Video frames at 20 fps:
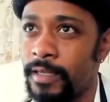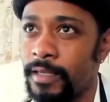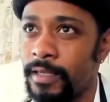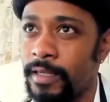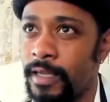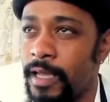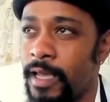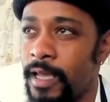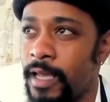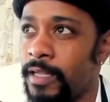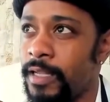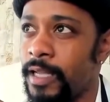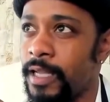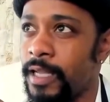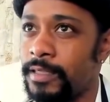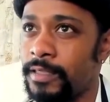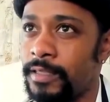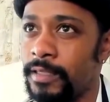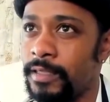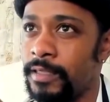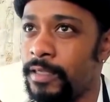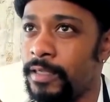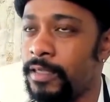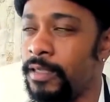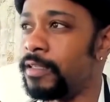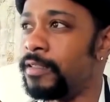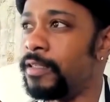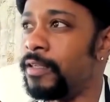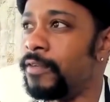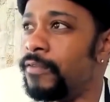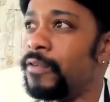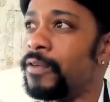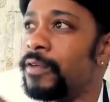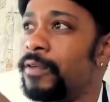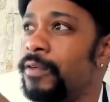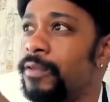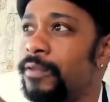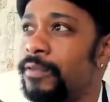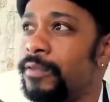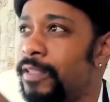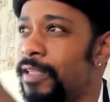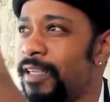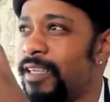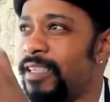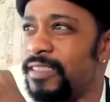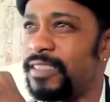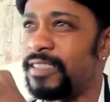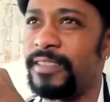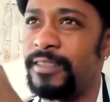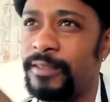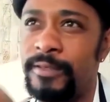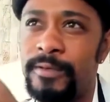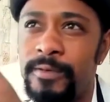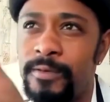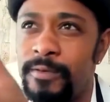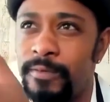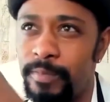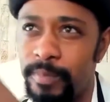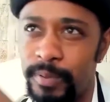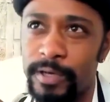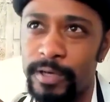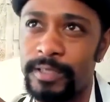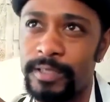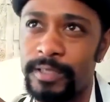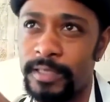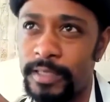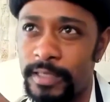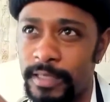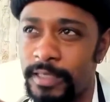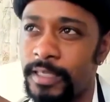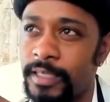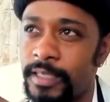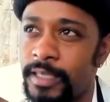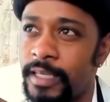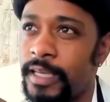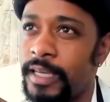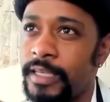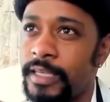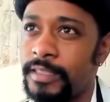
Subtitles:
And that's a difficult thing to do personally,